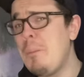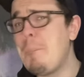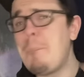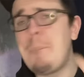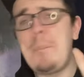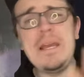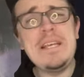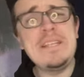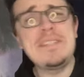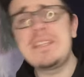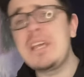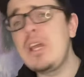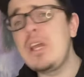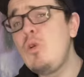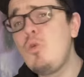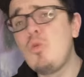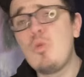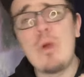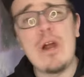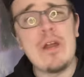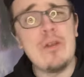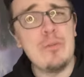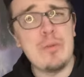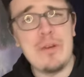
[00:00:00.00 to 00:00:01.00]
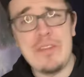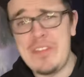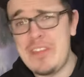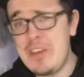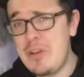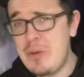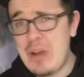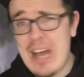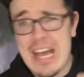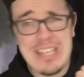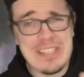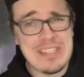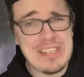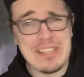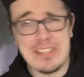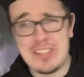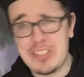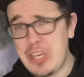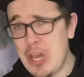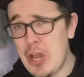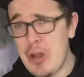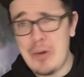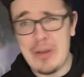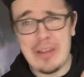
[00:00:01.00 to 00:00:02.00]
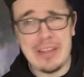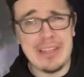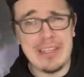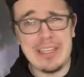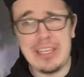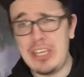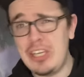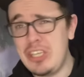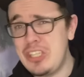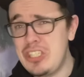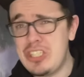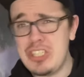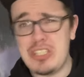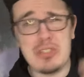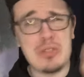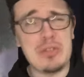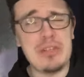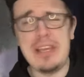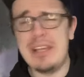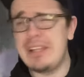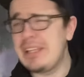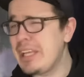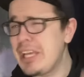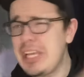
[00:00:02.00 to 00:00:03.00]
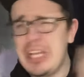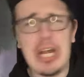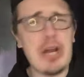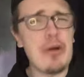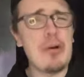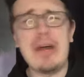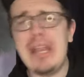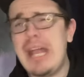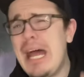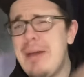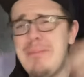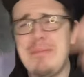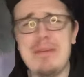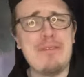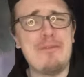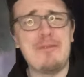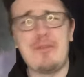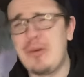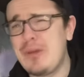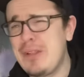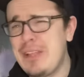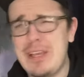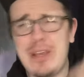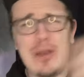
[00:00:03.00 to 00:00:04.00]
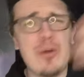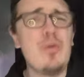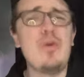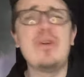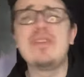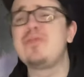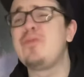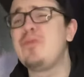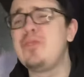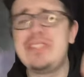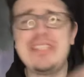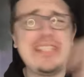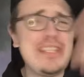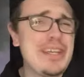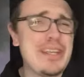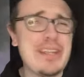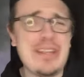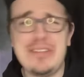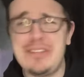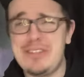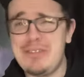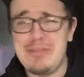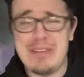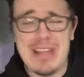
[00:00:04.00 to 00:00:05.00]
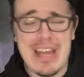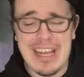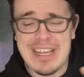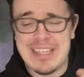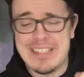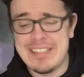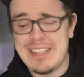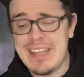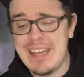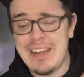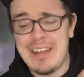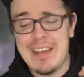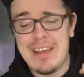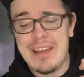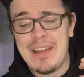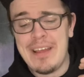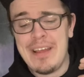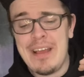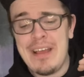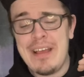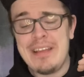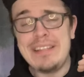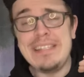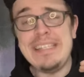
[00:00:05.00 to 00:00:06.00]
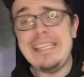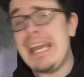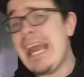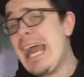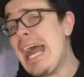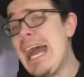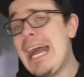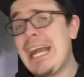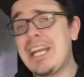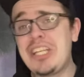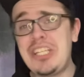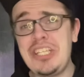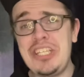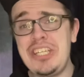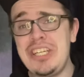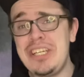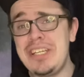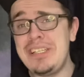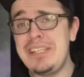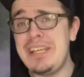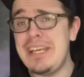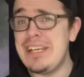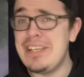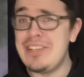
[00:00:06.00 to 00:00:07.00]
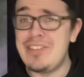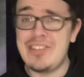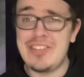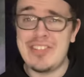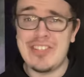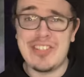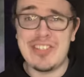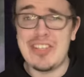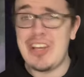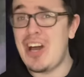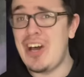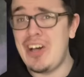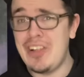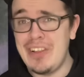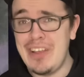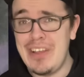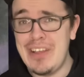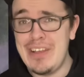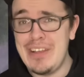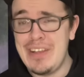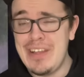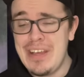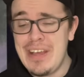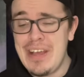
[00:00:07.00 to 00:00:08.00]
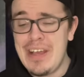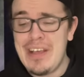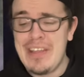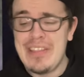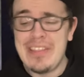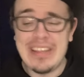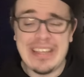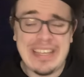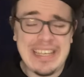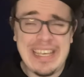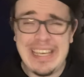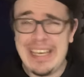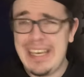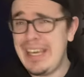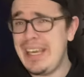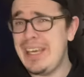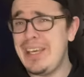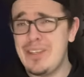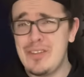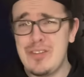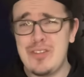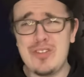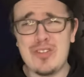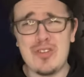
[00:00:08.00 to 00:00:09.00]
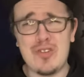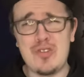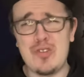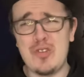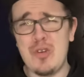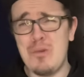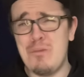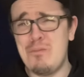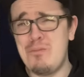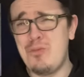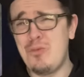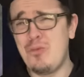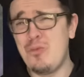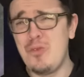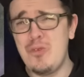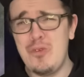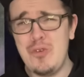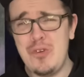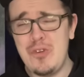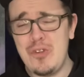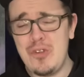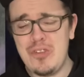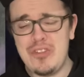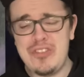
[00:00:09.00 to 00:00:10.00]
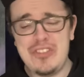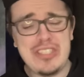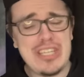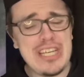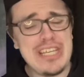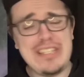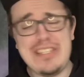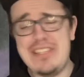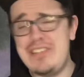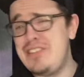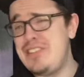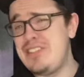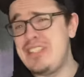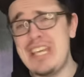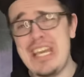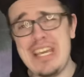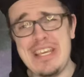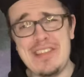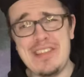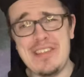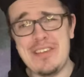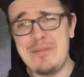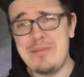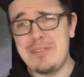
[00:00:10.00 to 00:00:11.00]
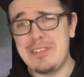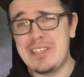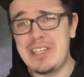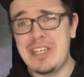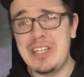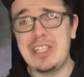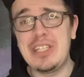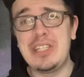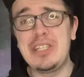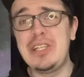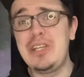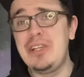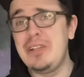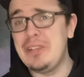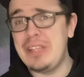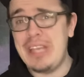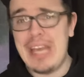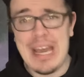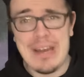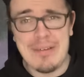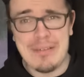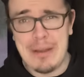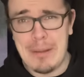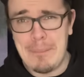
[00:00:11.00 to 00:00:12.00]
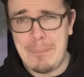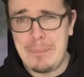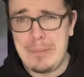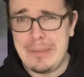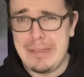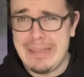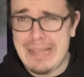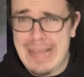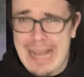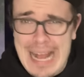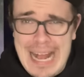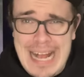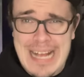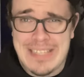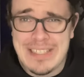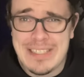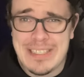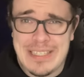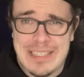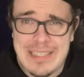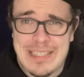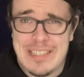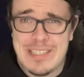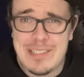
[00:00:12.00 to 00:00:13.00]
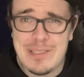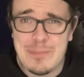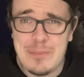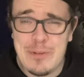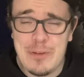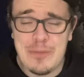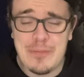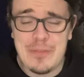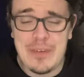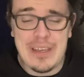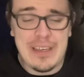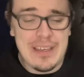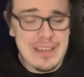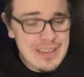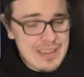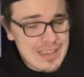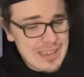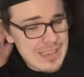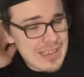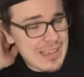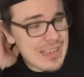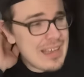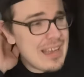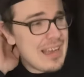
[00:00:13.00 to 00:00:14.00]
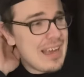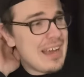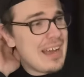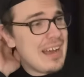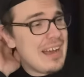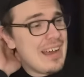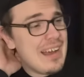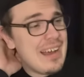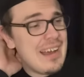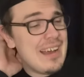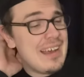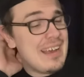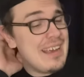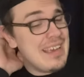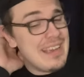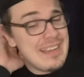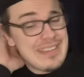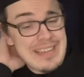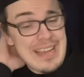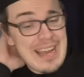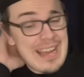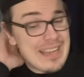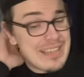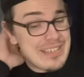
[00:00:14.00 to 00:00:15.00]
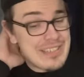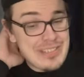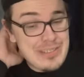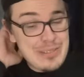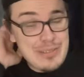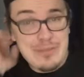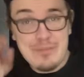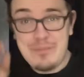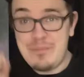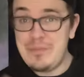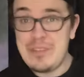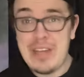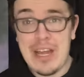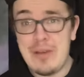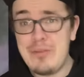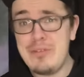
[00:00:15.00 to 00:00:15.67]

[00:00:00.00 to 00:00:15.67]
basically run with it as it's going. Like, you know what I'm in for? Like, what's he going to do next? And the action is solid. The kills are so brutal. Jason Statham is clearly having a blast in this movie. And yeah, I